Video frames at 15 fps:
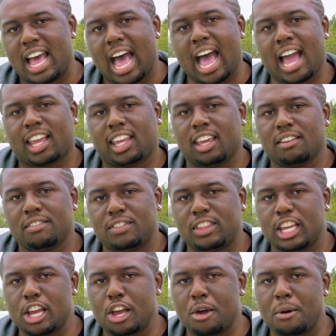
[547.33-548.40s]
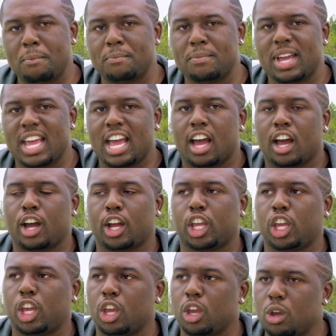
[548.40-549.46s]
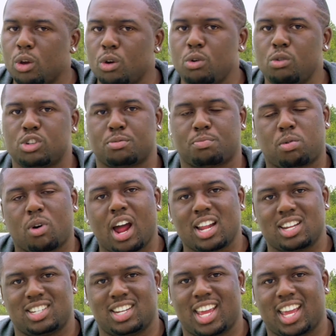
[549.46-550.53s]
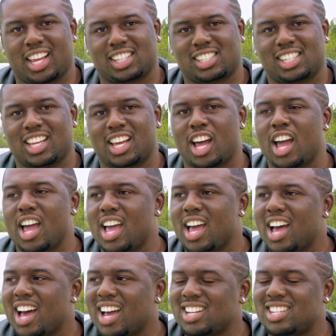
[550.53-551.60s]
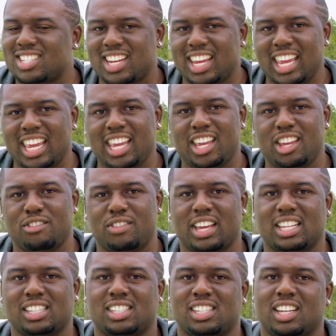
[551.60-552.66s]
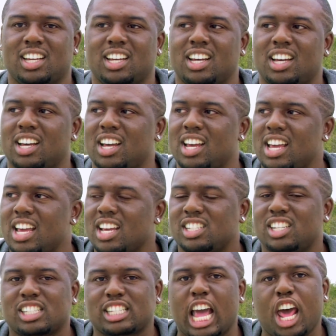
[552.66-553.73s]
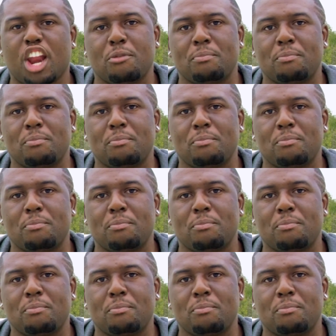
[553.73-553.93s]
I give them a huge project to achieve and to just kind of